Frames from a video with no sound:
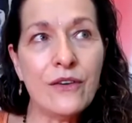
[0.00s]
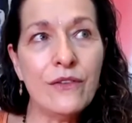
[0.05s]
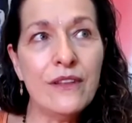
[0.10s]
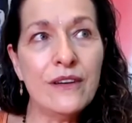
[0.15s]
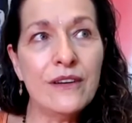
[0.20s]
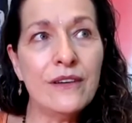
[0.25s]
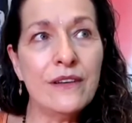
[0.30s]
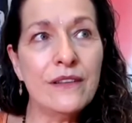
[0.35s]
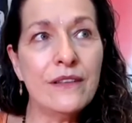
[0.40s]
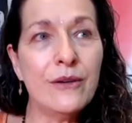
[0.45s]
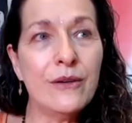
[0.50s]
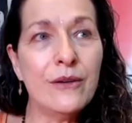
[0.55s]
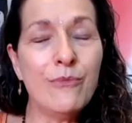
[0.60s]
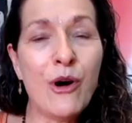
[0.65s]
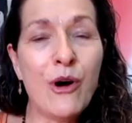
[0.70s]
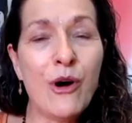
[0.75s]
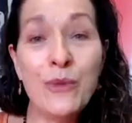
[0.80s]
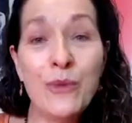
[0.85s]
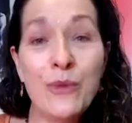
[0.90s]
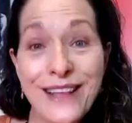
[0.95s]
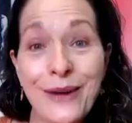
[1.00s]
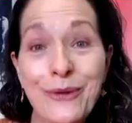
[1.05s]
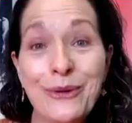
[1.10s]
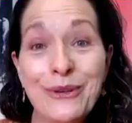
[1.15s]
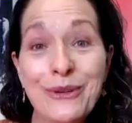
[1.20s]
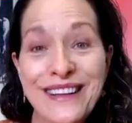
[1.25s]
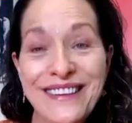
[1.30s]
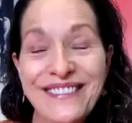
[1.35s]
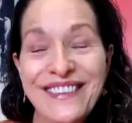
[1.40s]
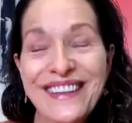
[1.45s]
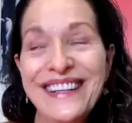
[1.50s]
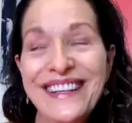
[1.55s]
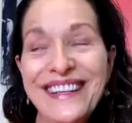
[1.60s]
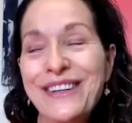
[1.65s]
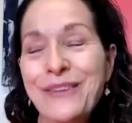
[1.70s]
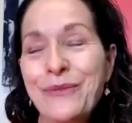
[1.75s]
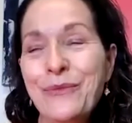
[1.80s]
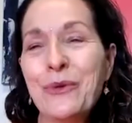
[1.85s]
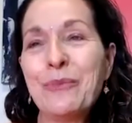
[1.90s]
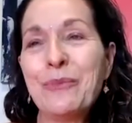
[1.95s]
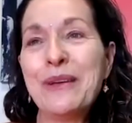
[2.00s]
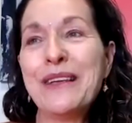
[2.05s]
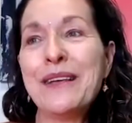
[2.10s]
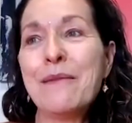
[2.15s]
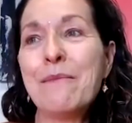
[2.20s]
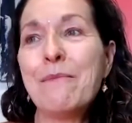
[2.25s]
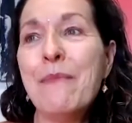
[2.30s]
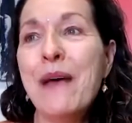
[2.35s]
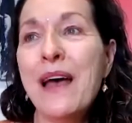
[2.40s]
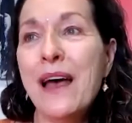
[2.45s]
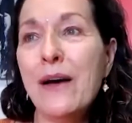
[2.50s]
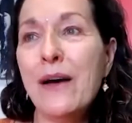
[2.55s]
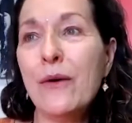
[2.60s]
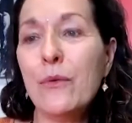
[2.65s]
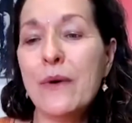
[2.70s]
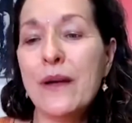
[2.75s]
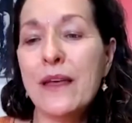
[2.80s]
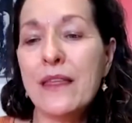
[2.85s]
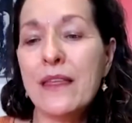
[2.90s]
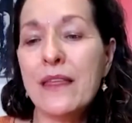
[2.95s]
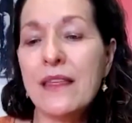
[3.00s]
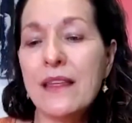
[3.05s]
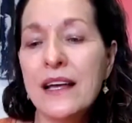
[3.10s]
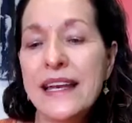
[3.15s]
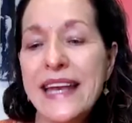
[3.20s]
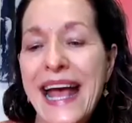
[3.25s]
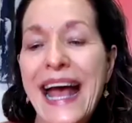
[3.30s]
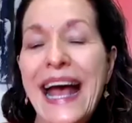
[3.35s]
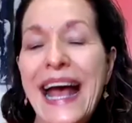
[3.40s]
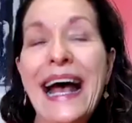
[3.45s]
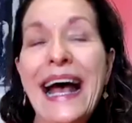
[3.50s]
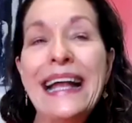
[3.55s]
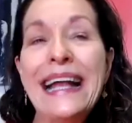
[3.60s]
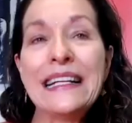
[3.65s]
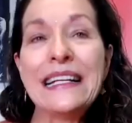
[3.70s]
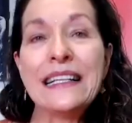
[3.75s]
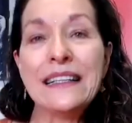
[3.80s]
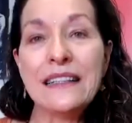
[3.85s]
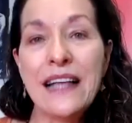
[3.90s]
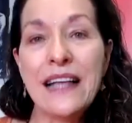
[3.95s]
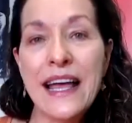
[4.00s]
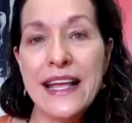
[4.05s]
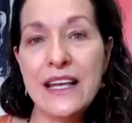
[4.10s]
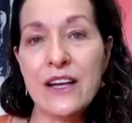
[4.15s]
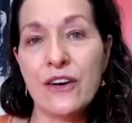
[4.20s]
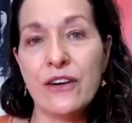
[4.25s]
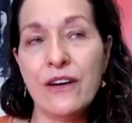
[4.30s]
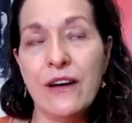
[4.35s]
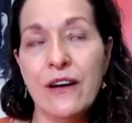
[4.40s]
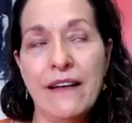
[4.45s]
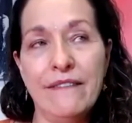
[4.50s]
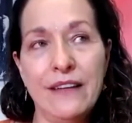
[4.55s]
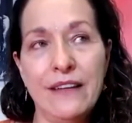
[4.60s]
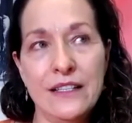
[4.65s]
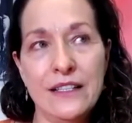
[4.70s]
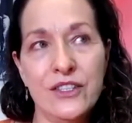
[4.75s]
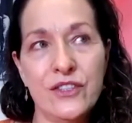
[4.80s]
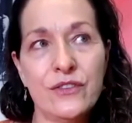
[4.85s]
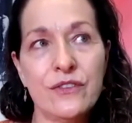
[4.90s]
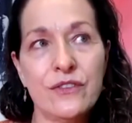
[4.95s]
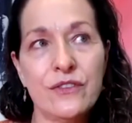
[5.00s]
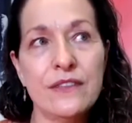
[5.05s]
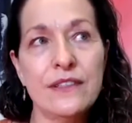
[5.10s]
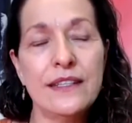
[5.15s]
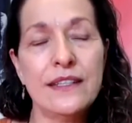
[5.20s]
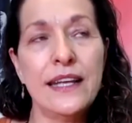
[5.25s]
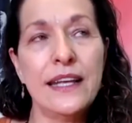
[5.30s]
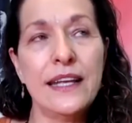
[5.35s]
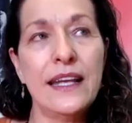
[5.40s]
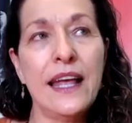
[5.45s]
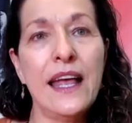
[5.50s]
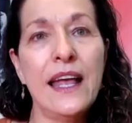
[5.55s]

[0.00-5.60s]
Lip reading: the moment that we're living in, we're being met with an added layer of uncertainty.